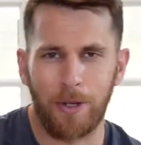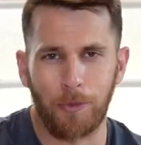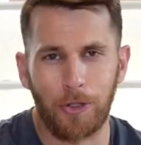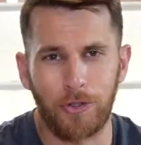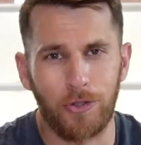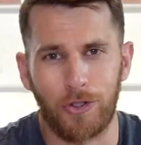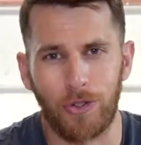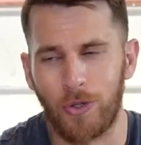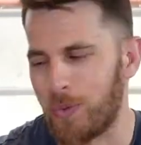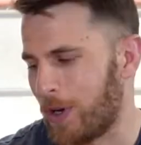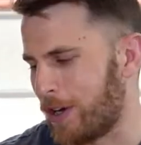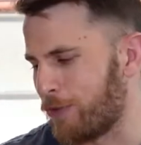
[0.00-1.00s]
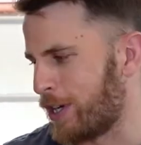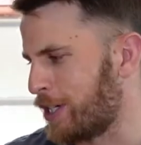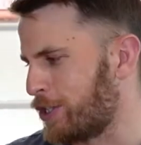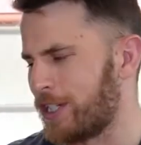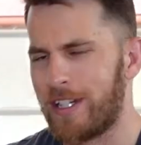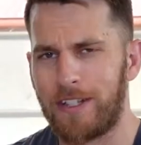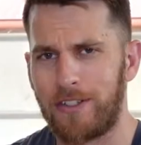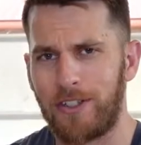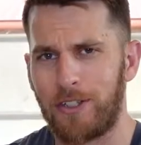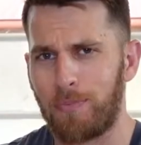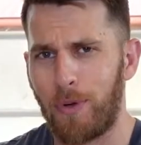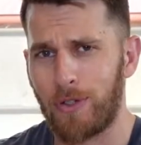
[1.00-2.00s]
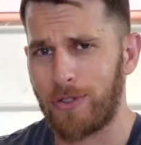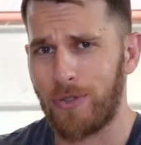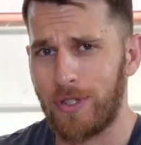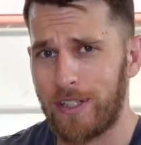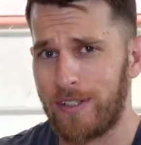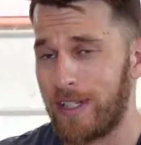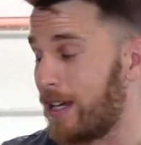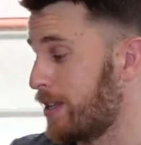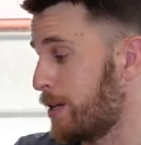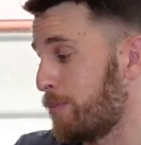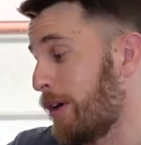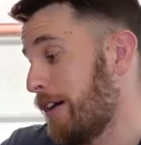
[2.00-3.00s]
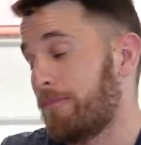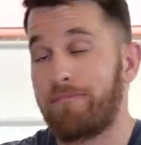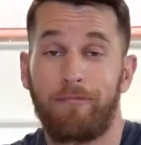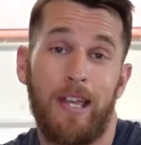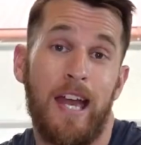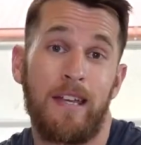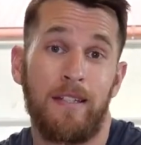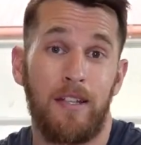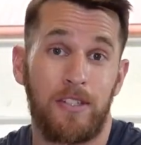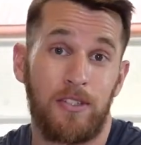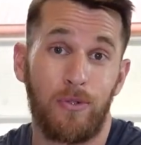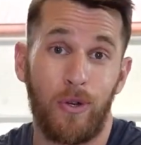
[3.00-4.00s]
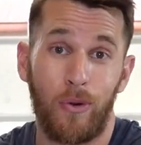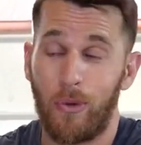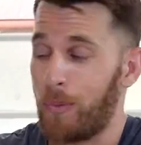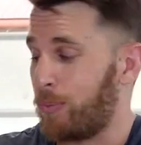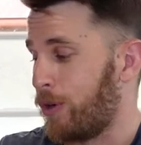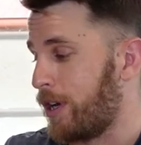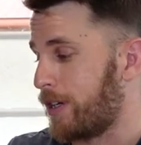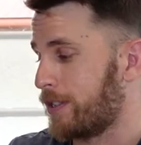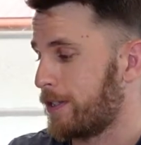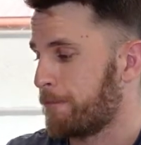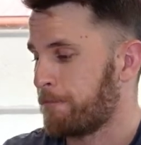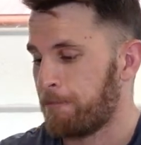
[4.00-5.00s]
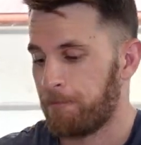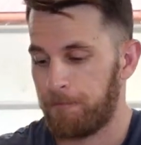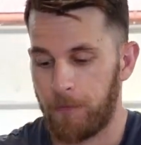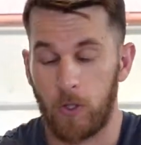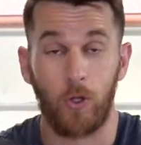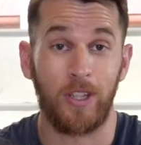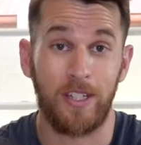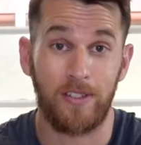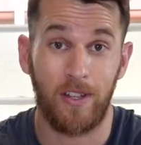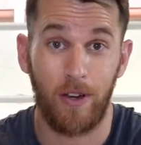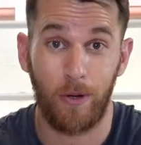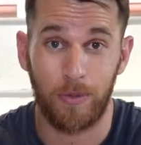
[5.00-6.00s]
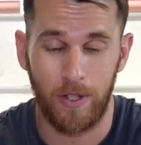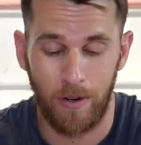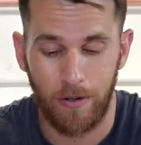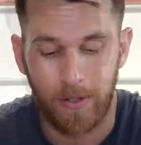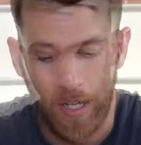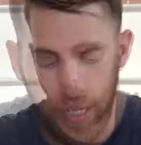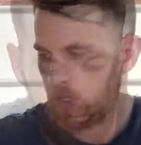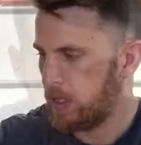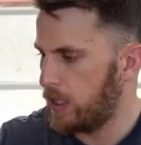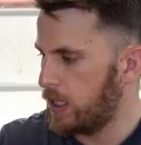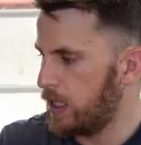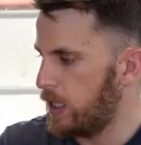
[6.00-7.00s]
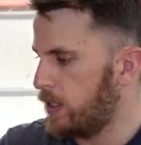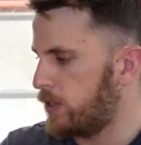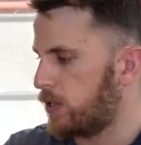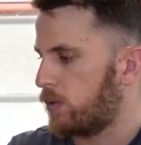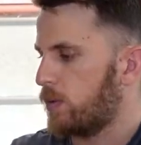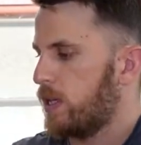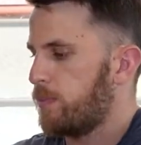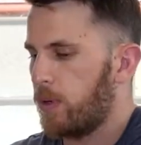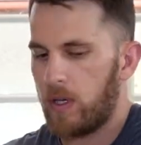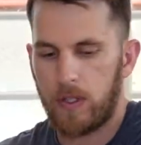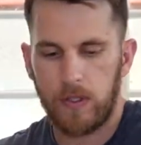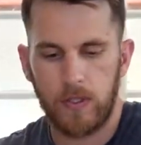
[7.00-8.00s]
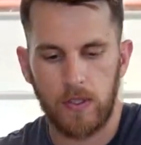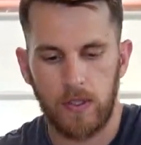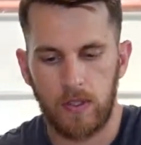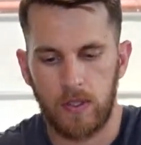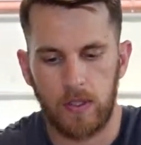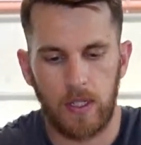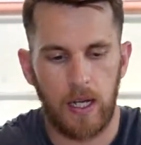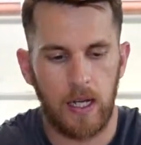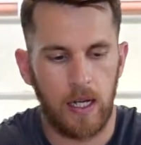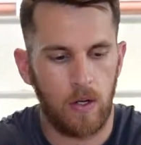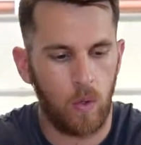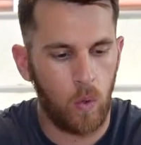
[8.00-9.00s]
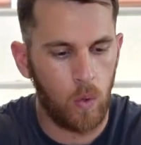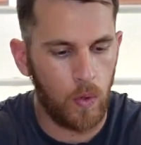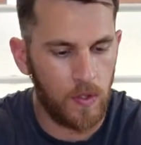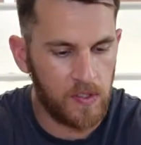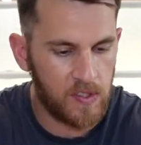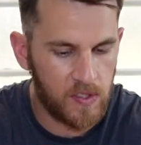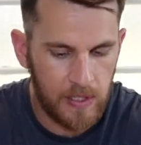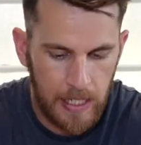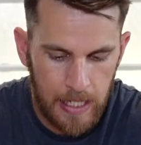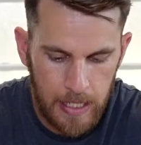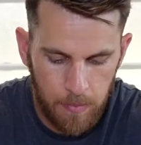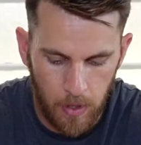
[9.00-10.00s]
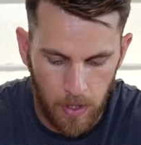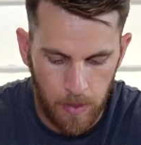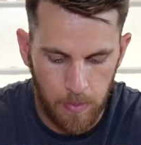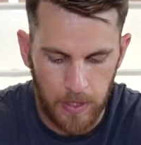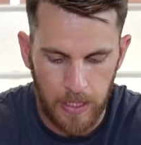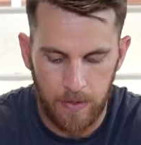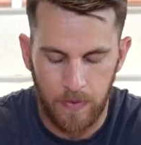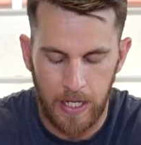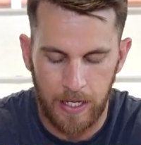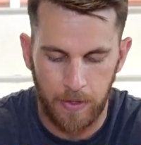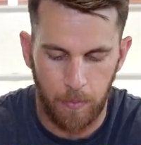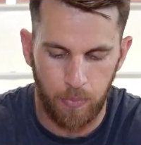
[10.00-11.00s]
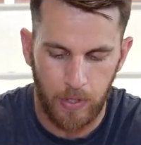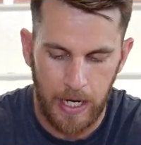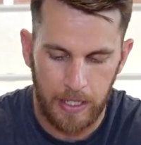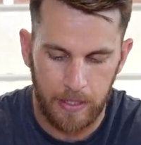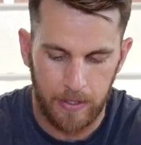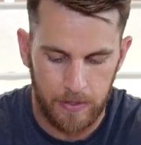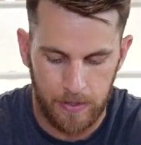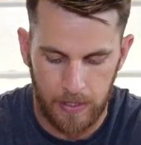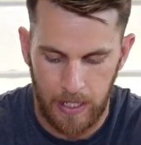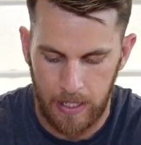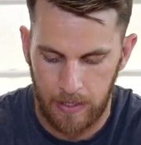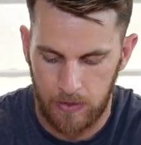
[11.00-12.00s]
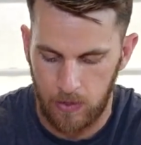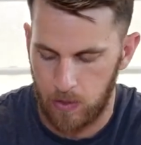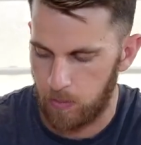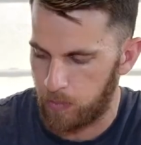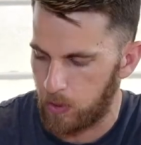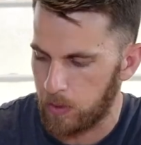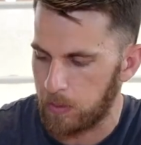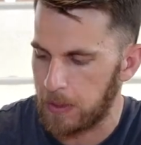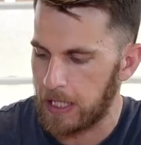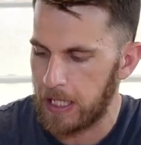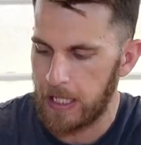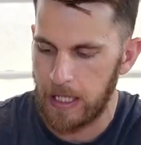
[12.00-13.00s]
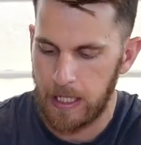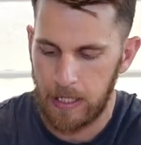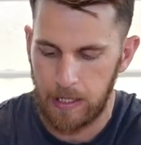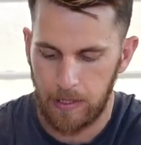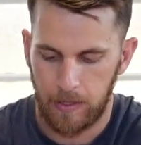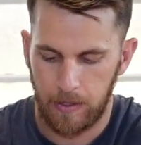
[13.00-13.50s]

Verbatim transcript: I'm not too sure why Renogy doesn't just box all this together, but hey, I still got all the products. Or at least I hope so. These three boxes are all the same. I believe they are the brackets, as you can probably hear.